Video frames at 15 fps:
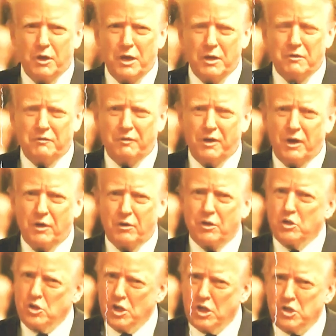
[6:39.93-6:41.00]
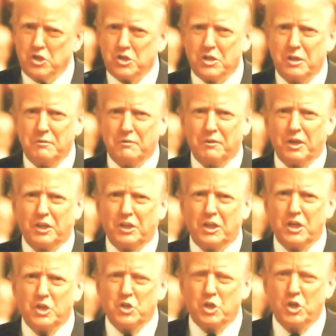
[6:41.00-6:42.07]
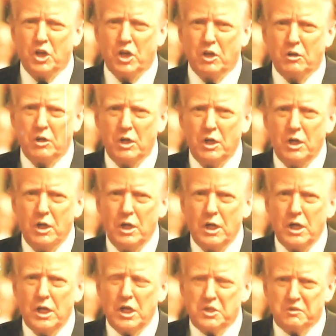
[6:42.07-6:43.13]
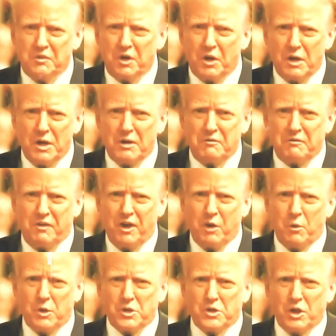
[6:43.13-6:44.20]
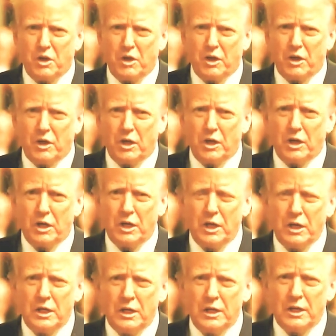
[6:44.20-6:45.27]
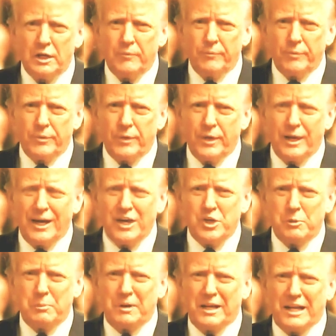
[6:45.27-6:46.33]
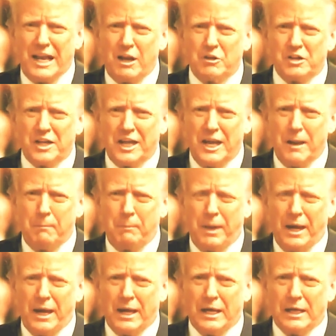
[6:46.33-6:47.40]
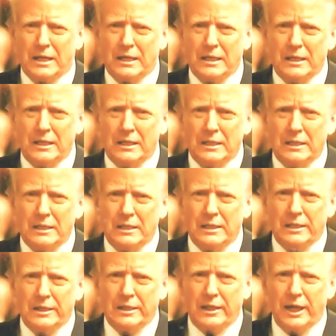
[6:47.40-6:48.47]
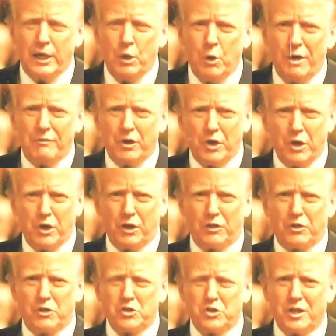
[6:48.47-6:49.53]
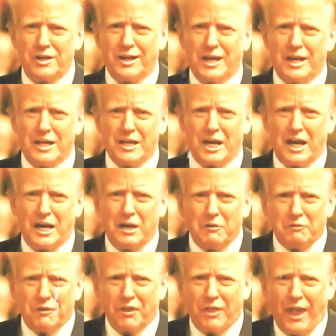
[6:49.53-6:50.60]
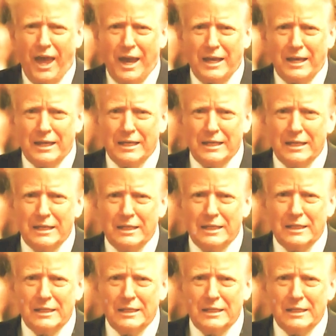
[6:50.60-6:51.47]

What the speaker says: Very unfair. The judge is conflicted, as you know. It's very unfair what's going on. And I should be allowed to campaign. And whoever heard of this, you get indicted for that?